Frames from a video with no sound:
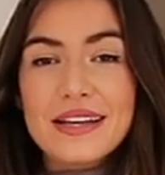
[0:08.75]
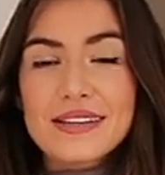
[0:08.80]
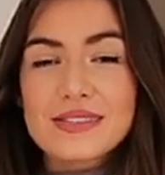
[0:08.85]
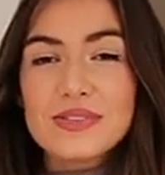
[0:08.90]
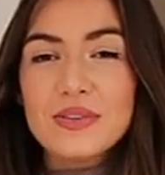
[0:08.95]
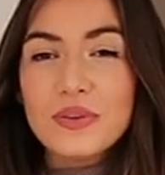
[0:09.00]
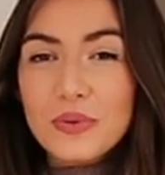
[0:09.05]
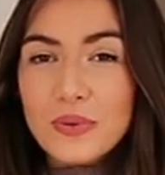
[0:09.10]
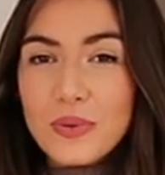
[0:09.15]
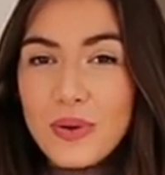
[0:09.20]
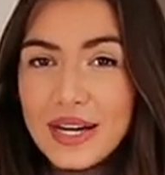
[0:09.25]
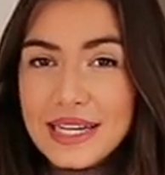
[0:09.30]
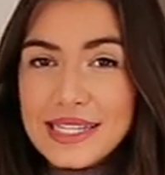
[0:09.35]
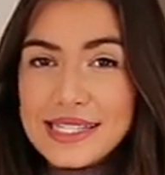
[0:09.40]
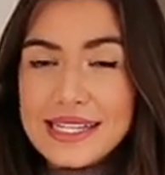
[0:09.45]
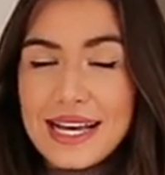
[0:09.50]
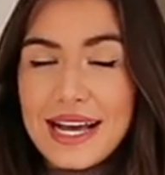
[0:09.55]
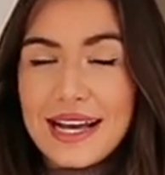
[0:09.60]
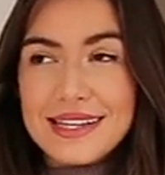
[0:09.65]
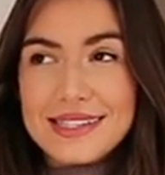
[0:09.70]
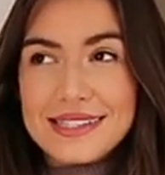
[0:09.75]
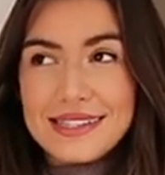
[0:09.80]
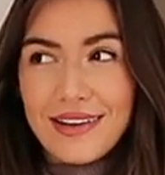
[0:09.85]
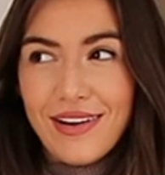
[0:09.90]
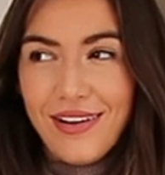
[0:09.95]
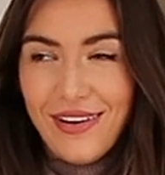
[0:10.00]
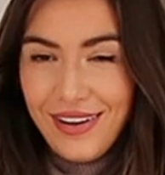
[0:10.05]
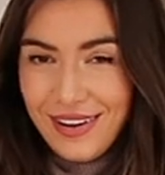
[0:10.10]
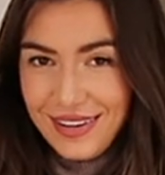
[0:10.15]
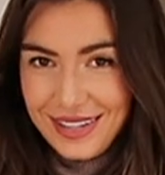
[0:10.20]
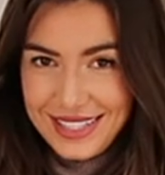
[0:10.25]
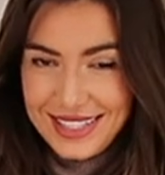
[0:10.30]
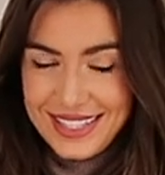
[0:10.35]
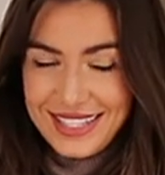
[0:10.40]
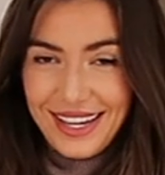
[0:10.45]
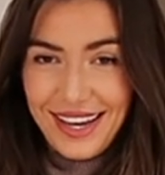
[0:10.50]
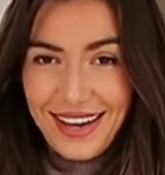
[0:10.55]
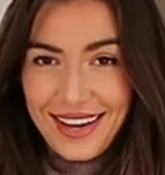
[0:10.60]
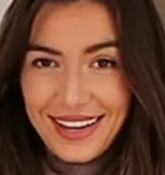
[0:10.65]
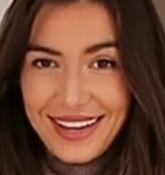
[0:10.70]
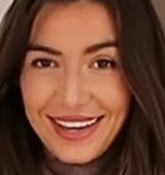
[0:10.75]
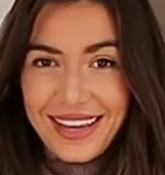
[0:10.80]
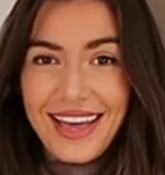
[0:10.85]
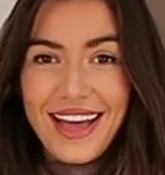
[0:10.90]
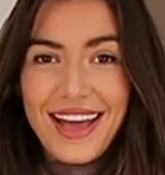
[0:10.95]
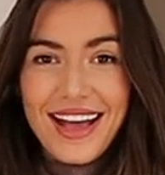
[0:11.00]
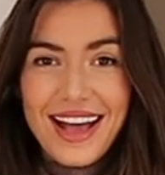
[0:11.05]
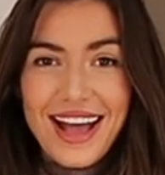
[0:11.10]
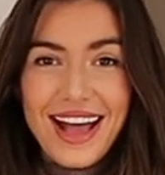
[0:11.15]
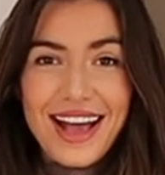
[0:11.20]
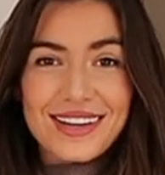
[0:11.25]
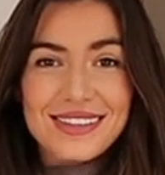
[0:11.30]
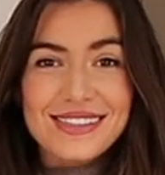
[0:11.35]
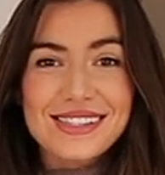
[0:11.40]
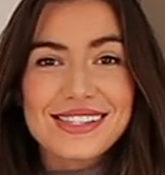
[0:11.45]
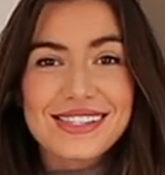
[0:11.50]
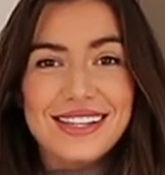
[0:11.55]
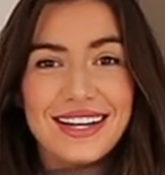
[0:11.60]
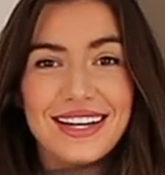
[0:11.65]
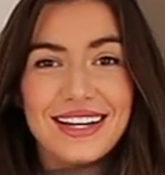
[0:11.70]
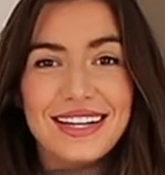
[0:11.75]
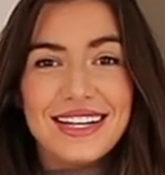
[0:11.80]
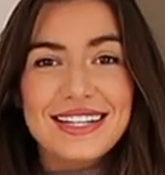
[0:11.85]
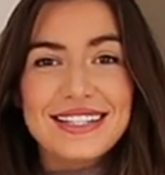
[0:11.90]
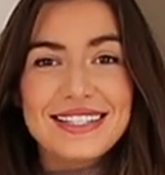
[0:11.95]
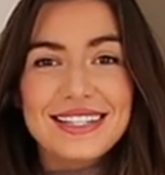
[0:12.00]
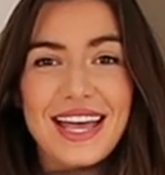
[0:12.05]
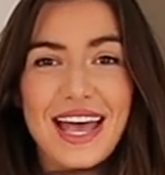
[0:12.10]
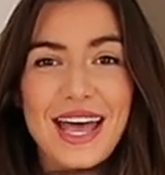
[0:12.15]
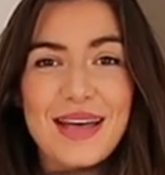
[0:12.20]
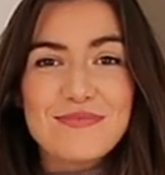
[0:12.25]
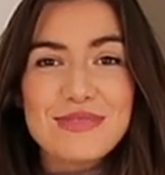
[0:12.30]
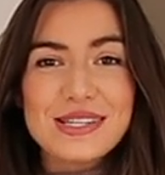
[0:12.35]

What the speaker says: It's not quite as arctic outside.